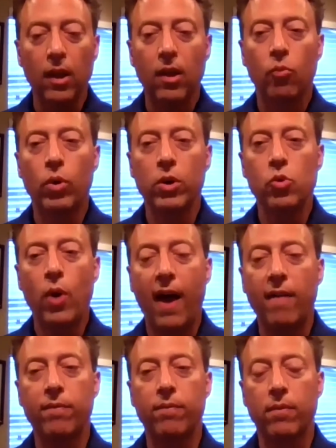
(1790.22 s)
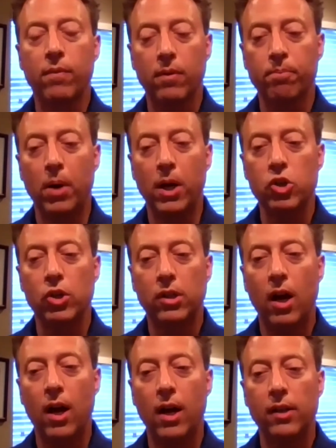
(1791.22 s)
when you have budget
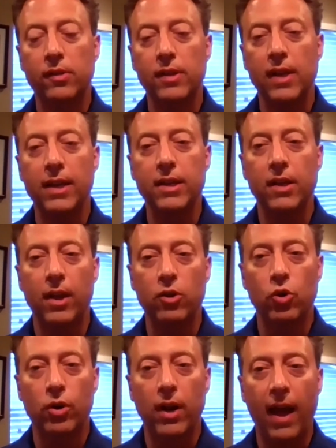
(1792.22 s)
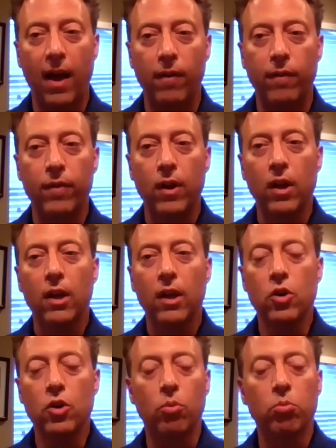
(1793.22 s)
cuts, the idea that you're going to have,
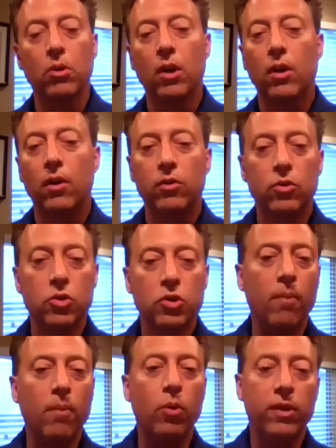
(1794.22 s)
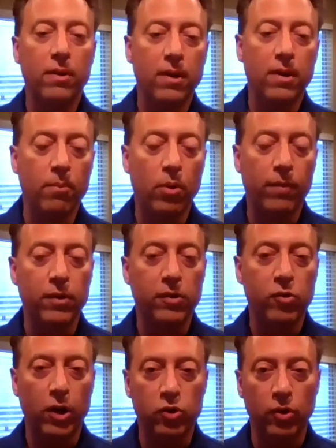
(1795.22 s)
you know, double the number of
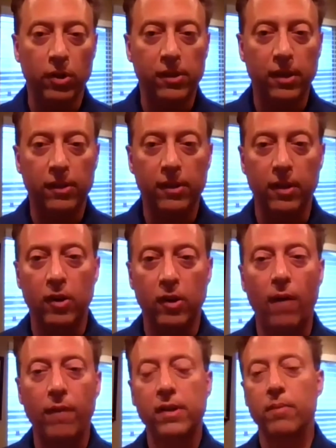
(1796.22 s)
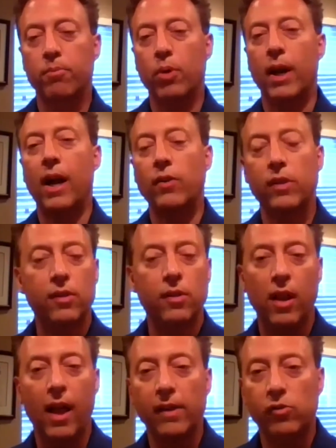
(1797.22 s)
instructional assistants and all of a sudden break out these
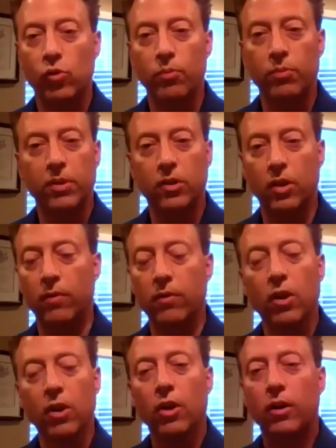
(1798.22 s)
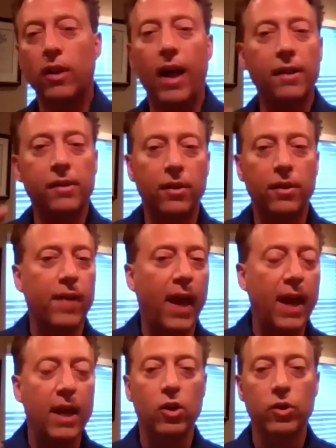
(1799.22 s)
classrooms into classes of
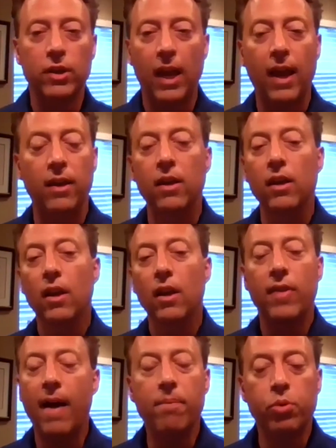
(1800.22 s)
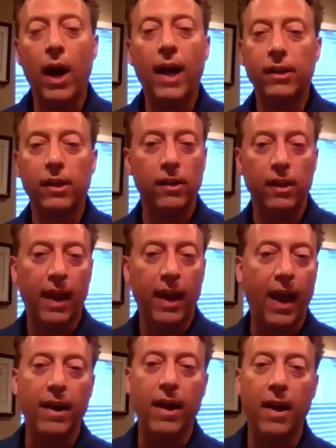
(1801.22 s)
8 or 10, that practically
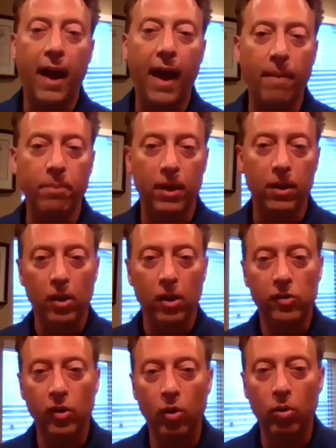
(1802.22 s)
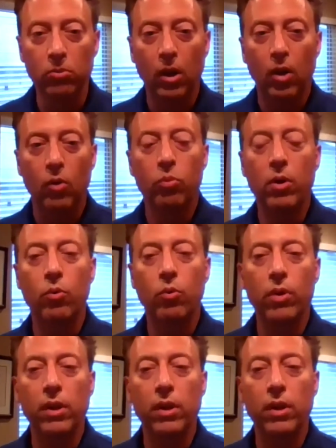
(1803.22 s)
cannot happen. So we